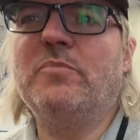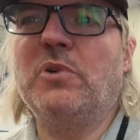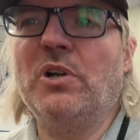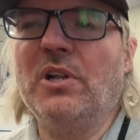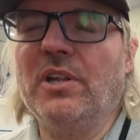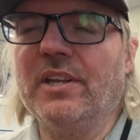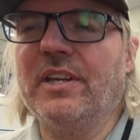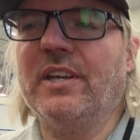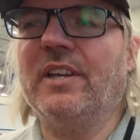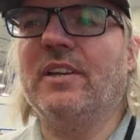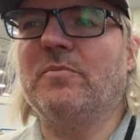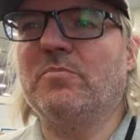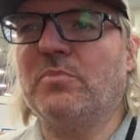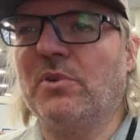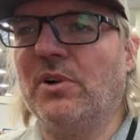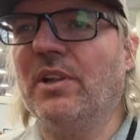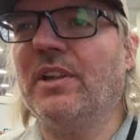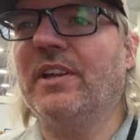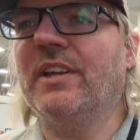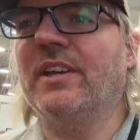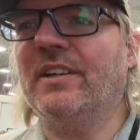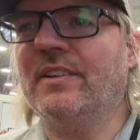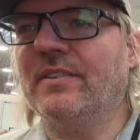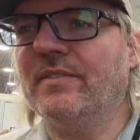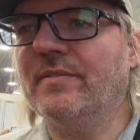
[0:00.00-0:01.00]
Brilliant.
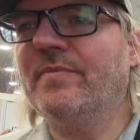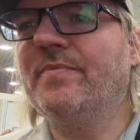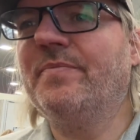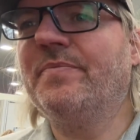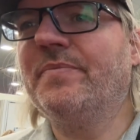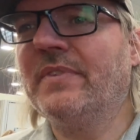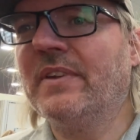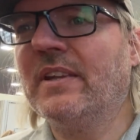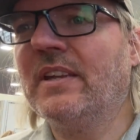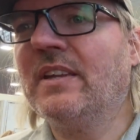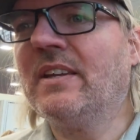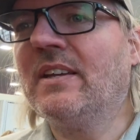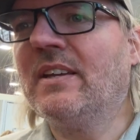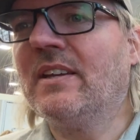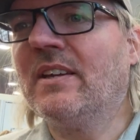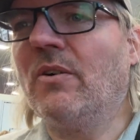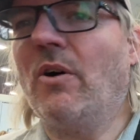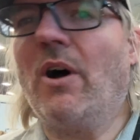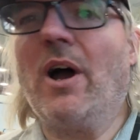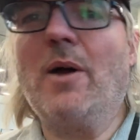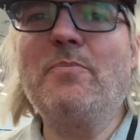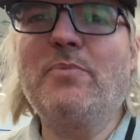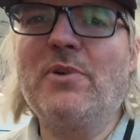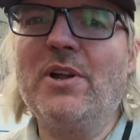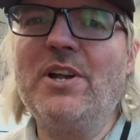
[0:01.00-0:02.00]

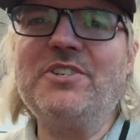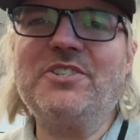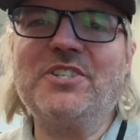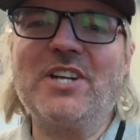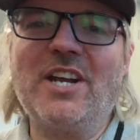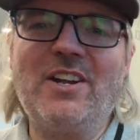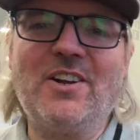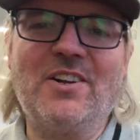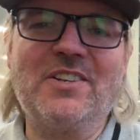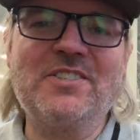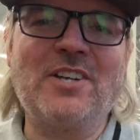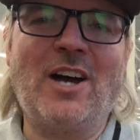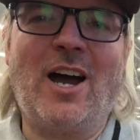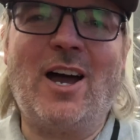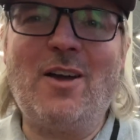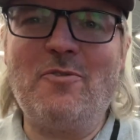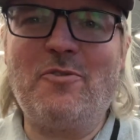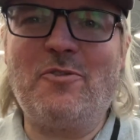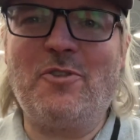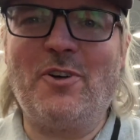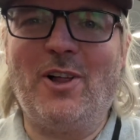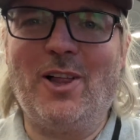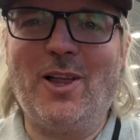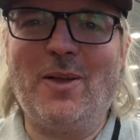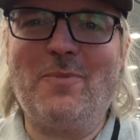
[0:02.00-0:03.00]
Well, I appreciate your
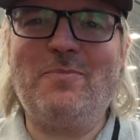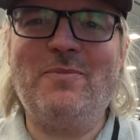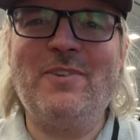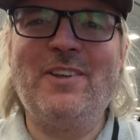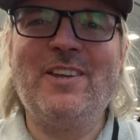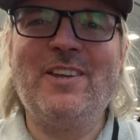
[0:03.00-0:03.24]
time, Philip.